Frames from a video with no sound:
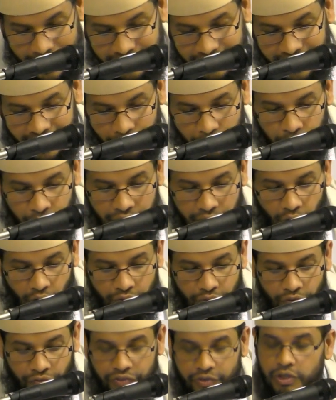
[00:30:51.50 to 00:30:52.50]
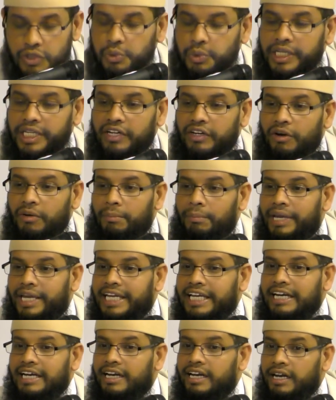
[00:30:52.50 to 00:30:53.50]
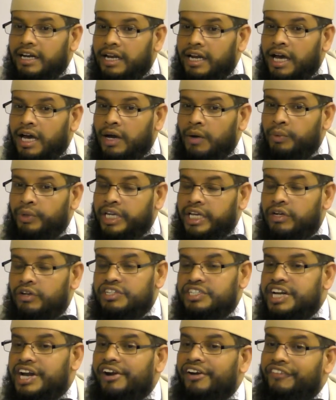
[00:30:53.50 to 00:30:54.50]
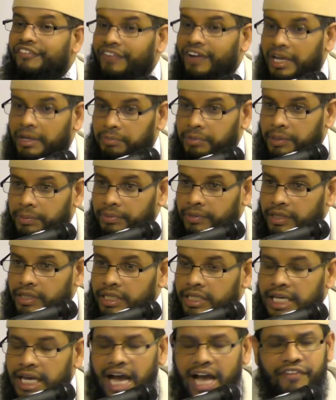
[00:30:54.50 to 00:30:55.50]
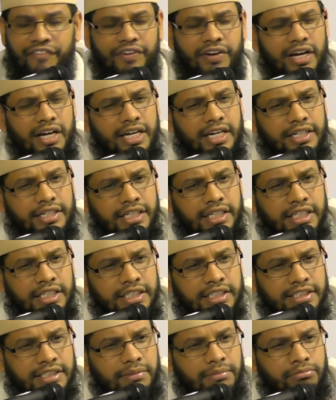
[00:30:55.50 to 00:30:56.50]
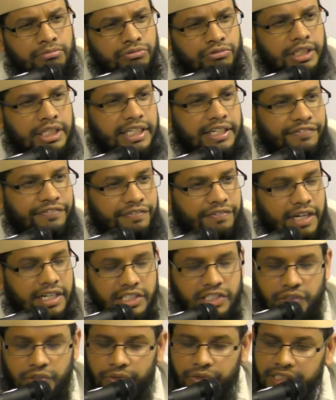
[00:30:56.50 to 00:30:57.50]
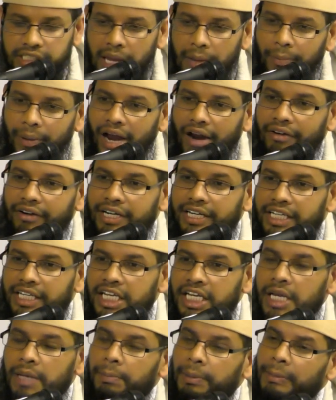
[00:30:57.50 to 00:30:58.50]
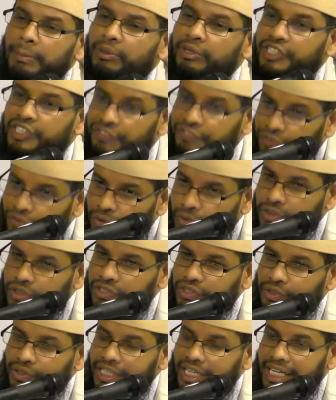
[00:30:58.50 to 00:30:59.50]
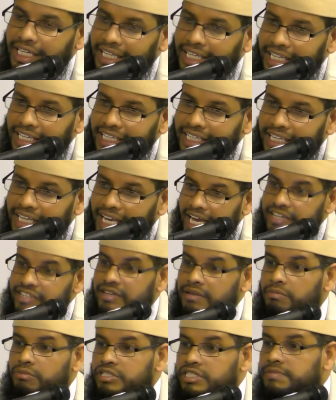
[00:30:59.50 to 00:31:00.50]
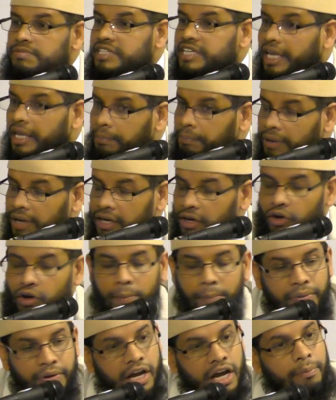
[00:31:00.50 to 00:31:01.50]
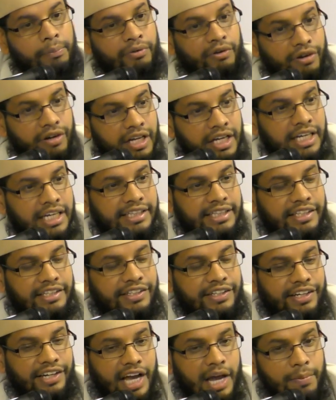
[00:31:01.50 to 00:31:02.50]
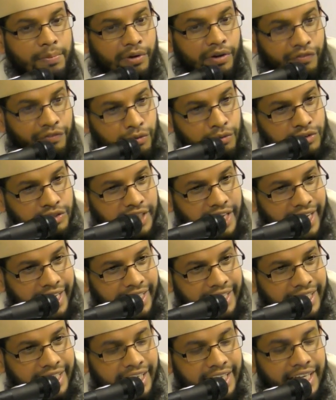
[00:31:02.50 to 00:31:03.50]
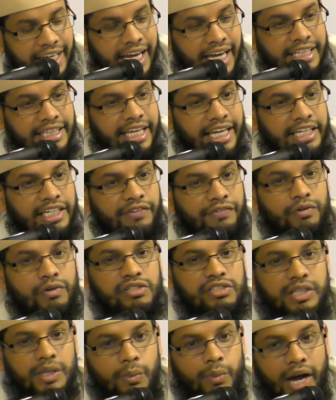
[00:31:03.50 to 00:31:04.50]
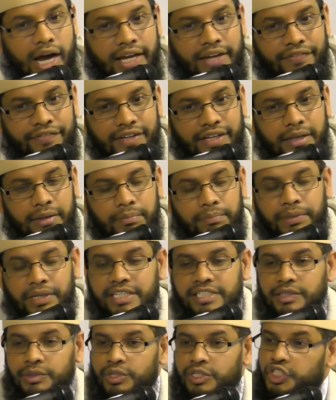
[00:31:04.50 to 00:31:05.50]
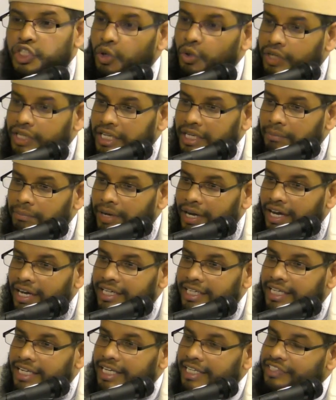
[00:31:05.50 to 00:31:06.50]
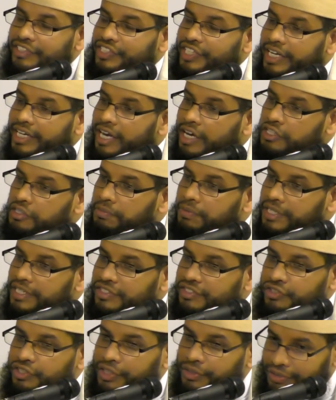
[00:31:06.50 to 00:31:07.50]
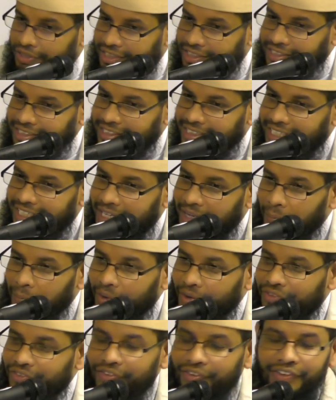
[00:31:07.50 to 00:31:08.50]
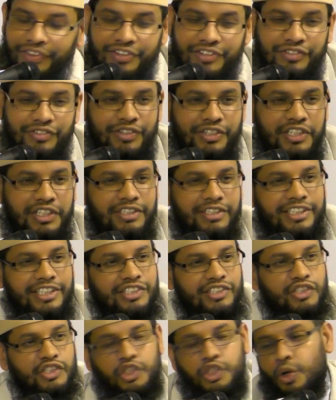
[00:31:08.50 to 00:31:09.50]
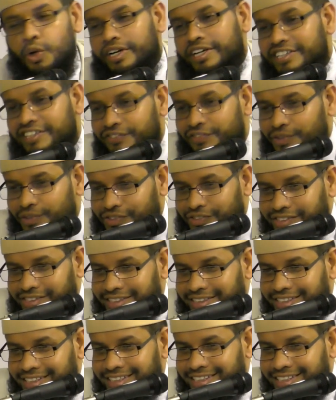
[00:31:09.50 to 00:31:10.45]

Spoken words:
And then we, of course, we cannot terrify people. I've heard some really funny stories that apparently people divorced on that day. And some Muslims take part in the April Fool's Day. And they divorced their wife because they were joking, but it turned out to be serious. Because, you know, there's no joke in divorce.